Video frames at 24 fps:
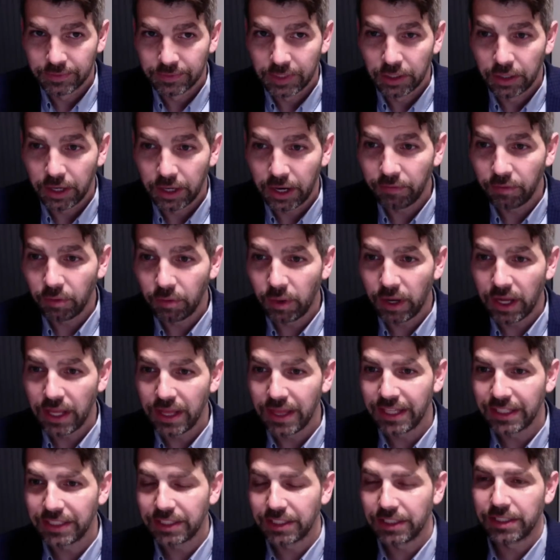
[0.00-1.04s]
Hi everyone,
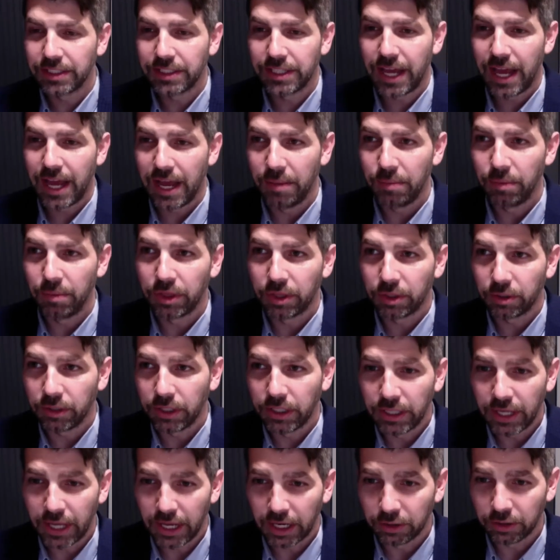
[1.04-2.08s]
this is Tom with the Green
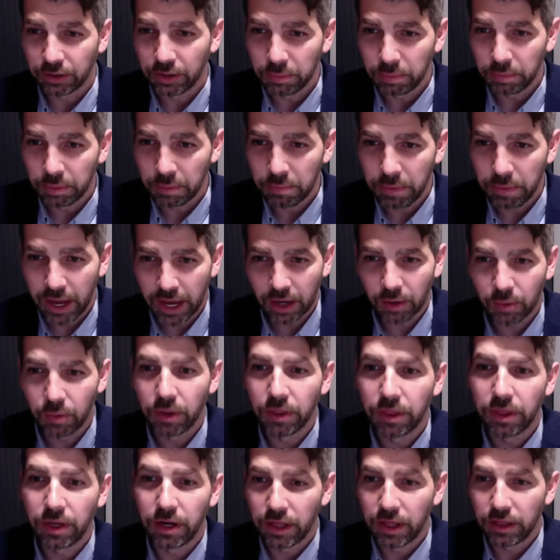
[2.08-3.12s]
Dot Group. I'm back with
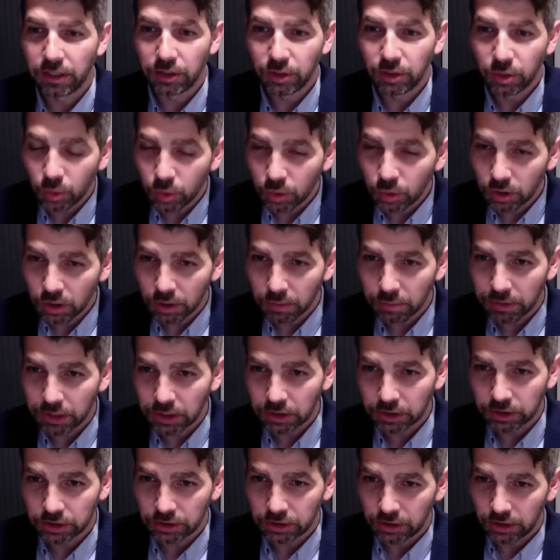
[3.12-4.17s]
another tool
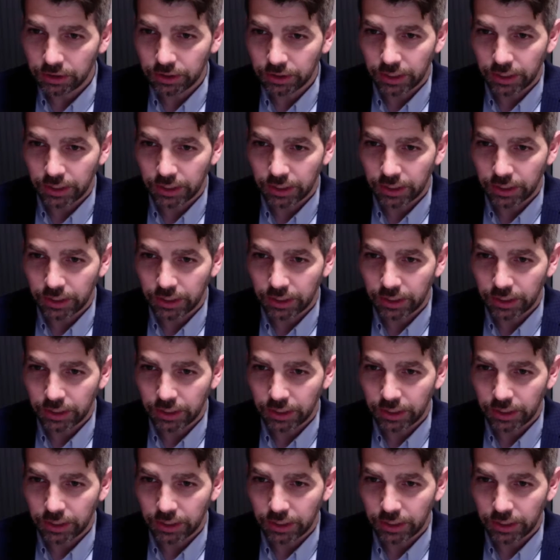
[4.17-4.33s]
commercial.